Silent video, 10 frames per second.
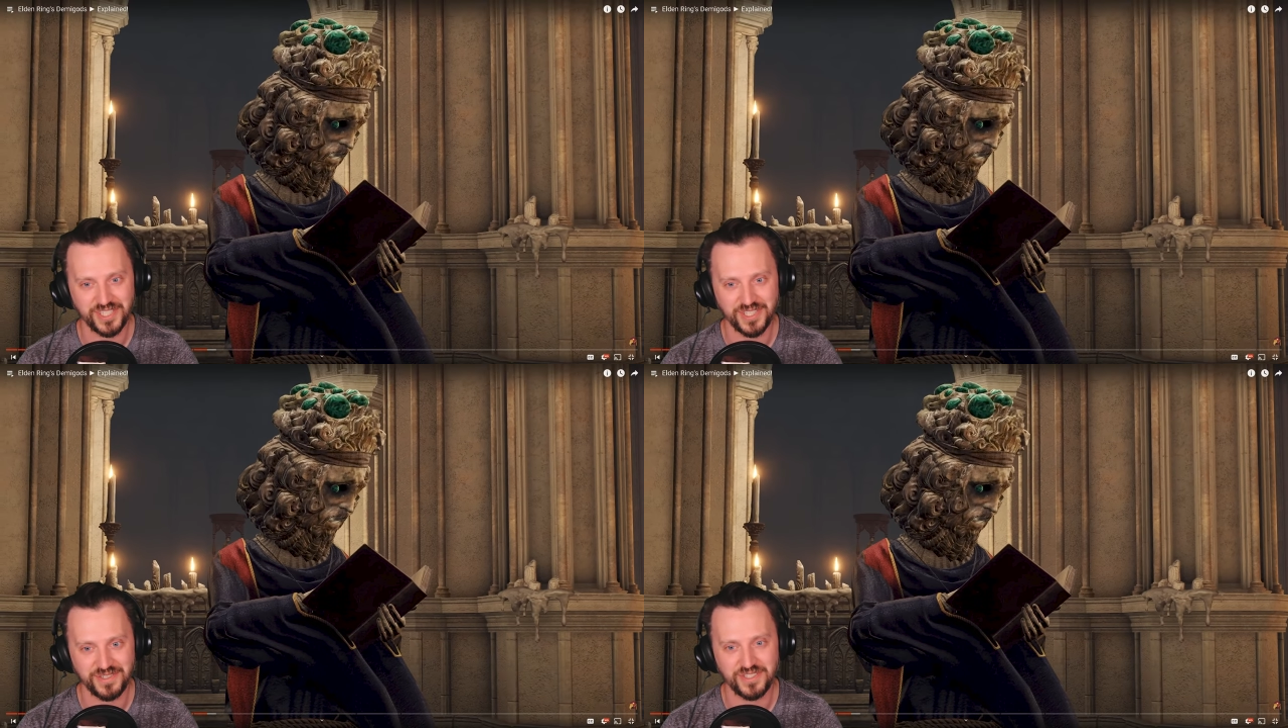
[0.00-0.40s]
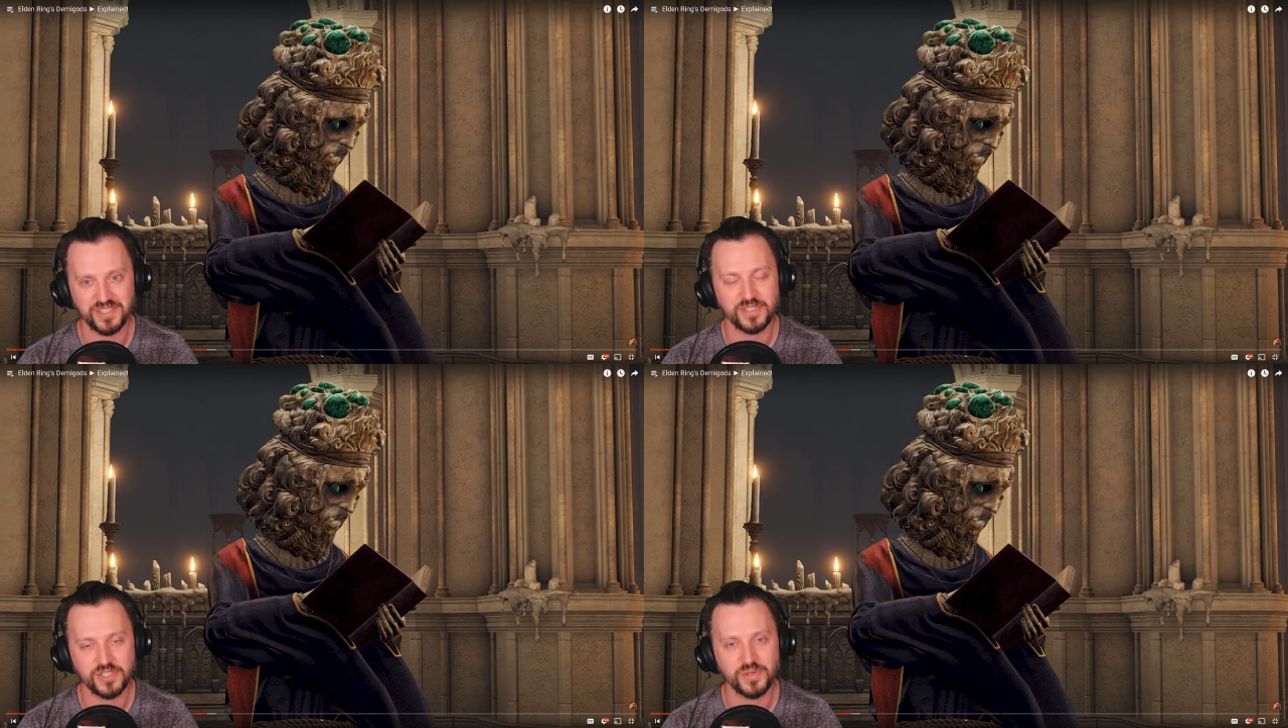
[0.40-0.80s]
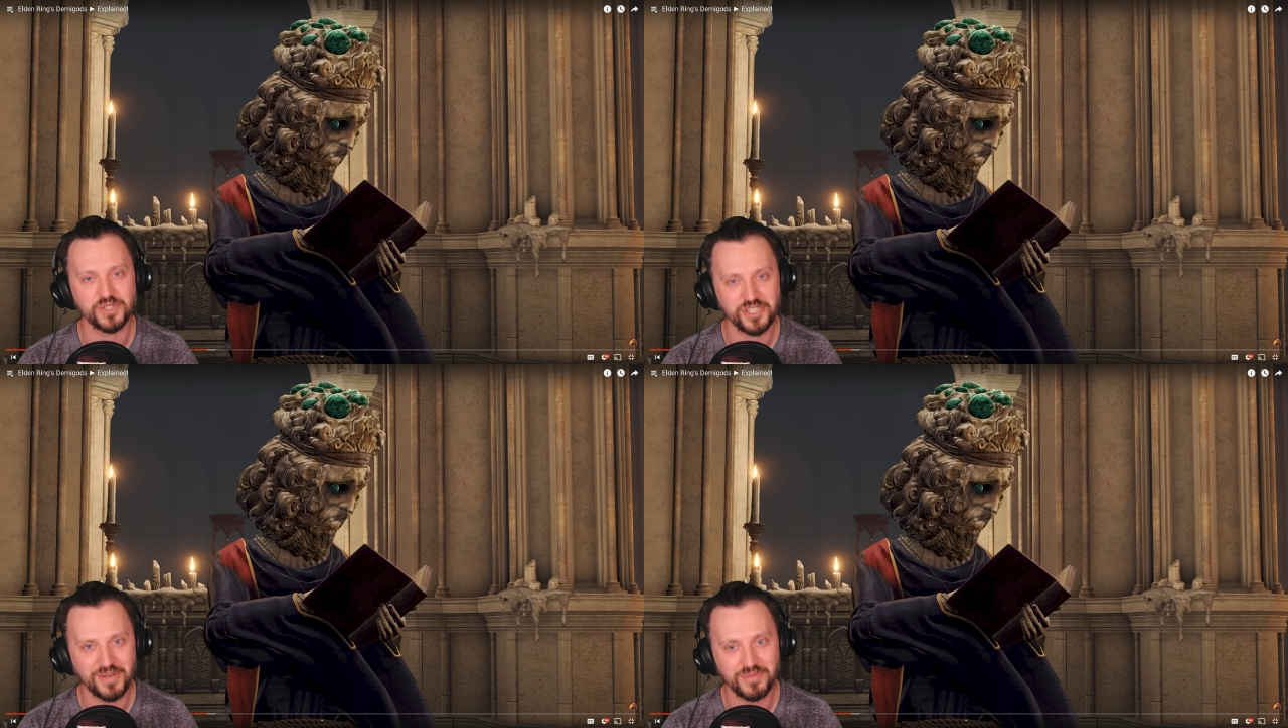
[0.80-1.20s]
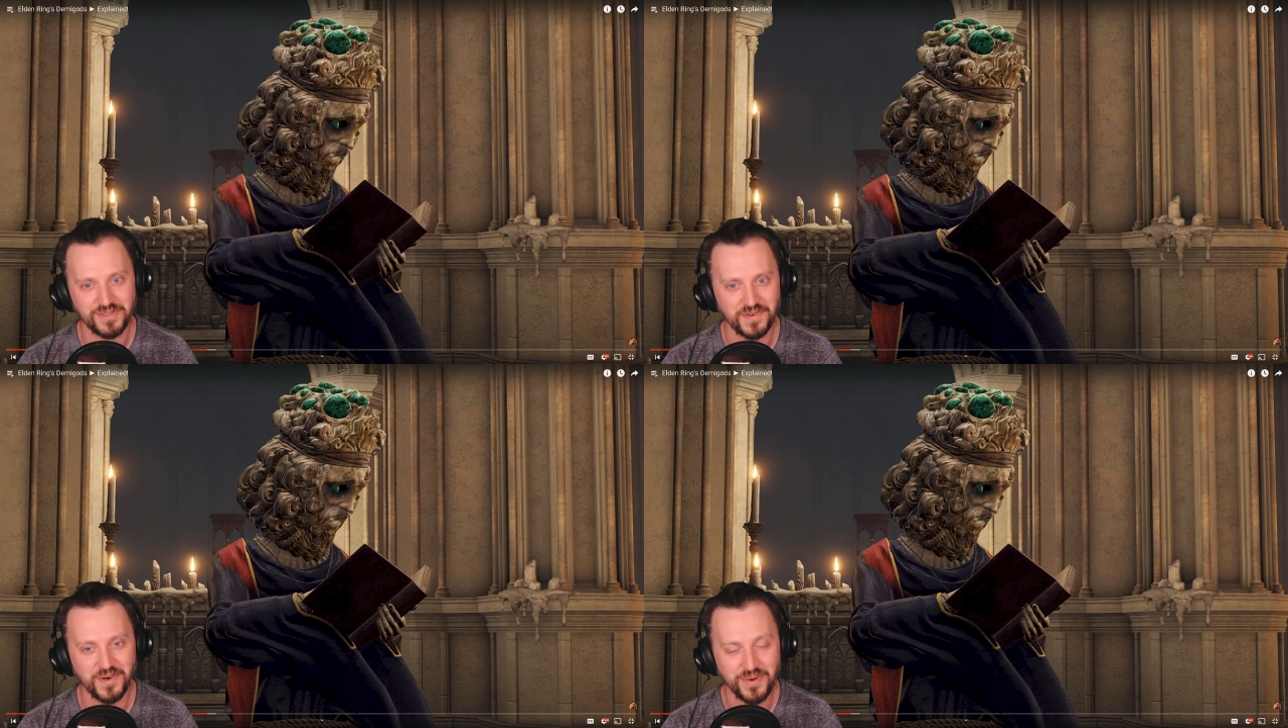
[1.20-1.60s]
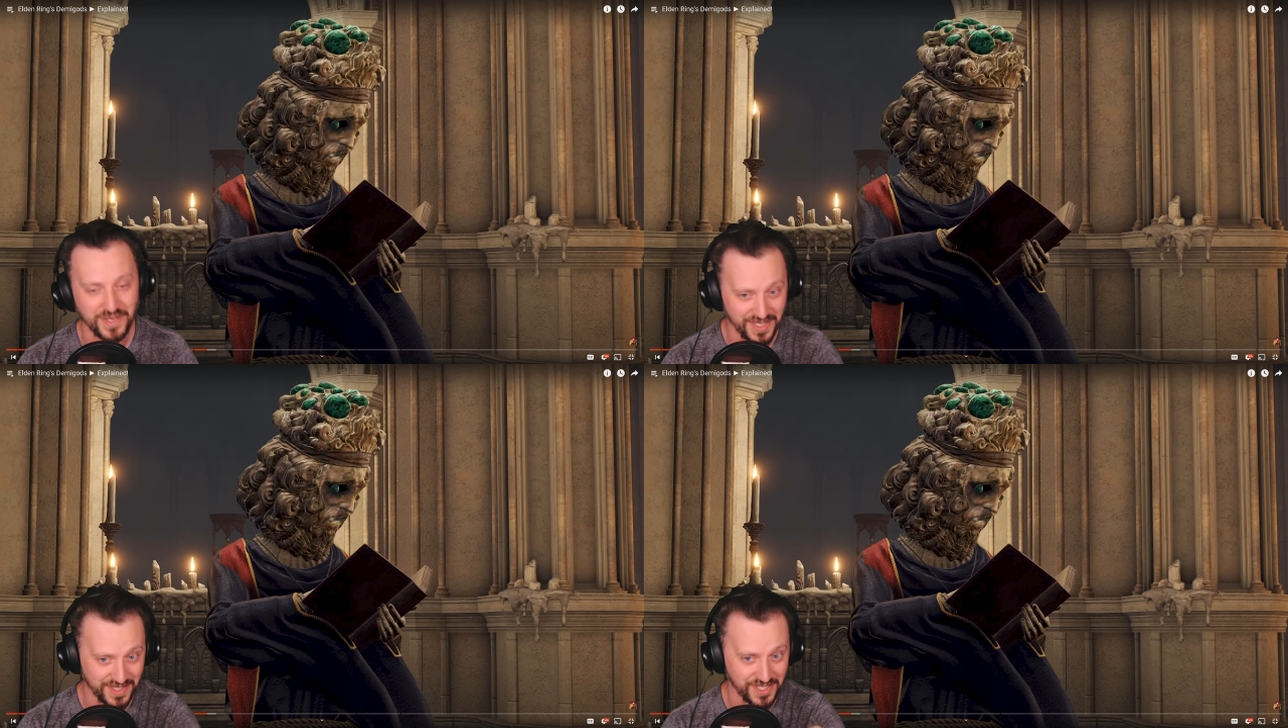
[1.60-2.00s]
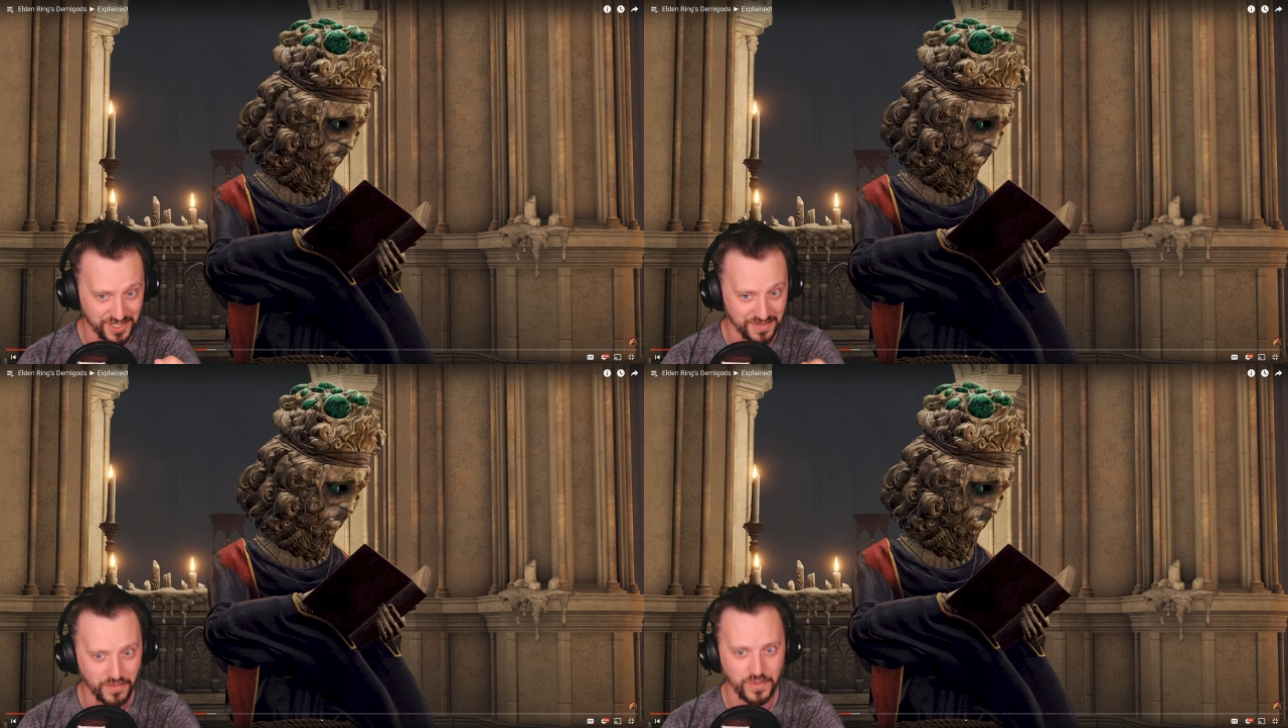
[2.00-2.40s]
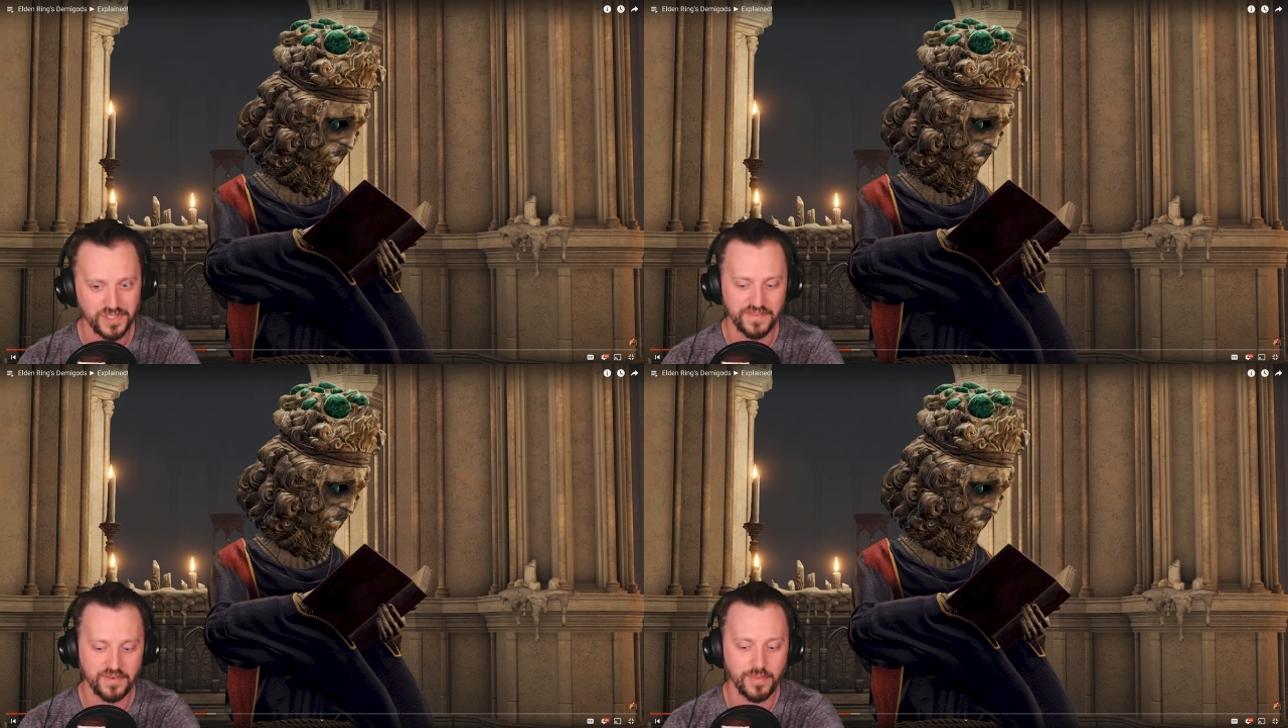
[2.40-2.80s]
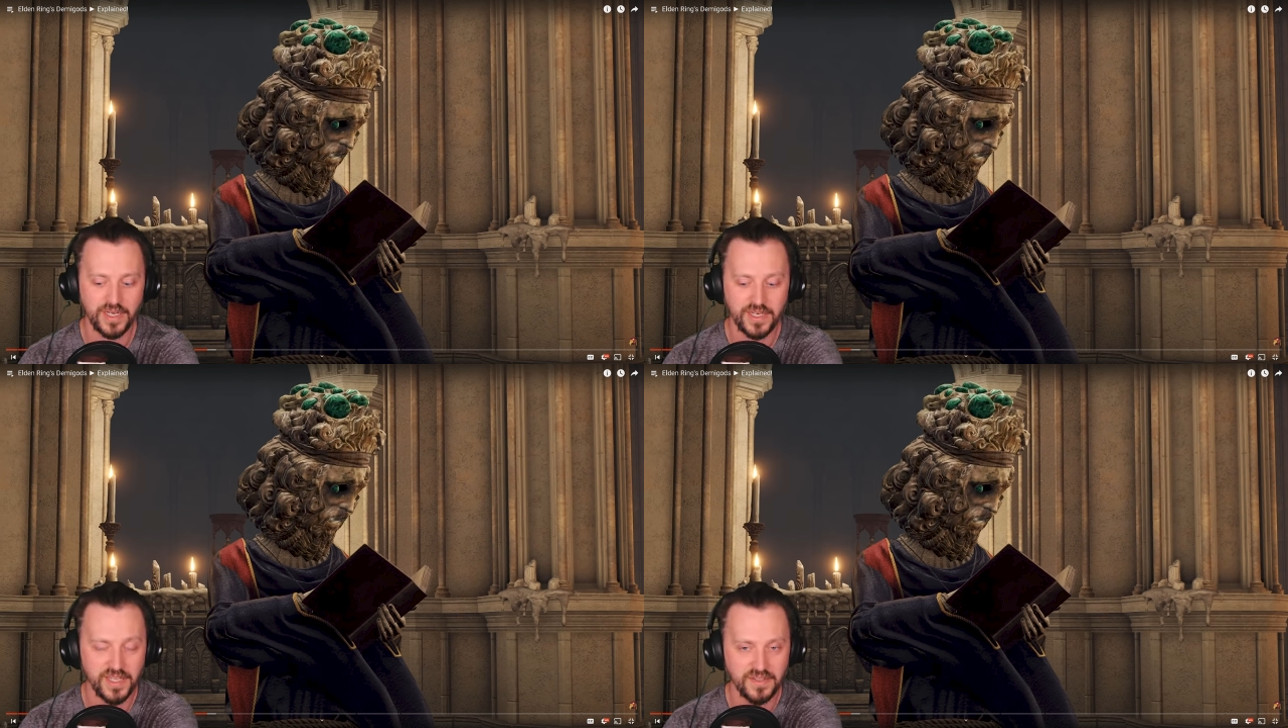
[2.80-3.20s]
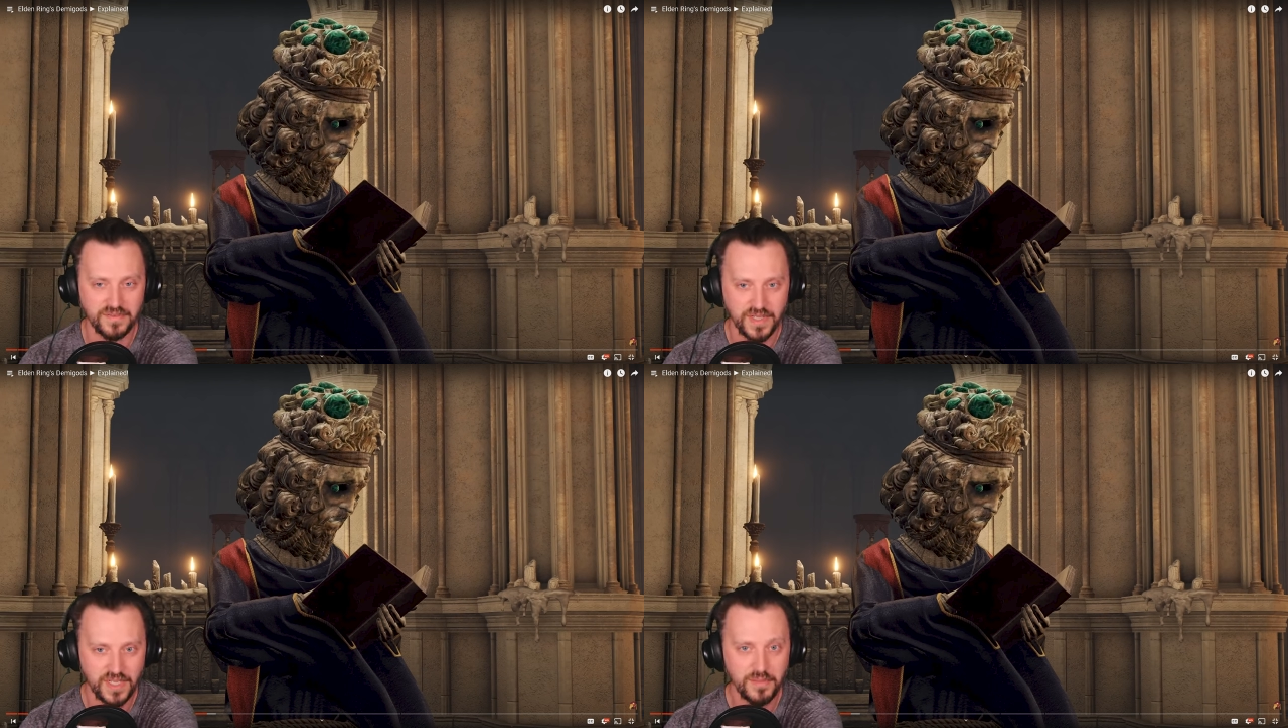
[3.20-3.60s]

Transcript: She just is so ashamed of her own head that she forced everybody to have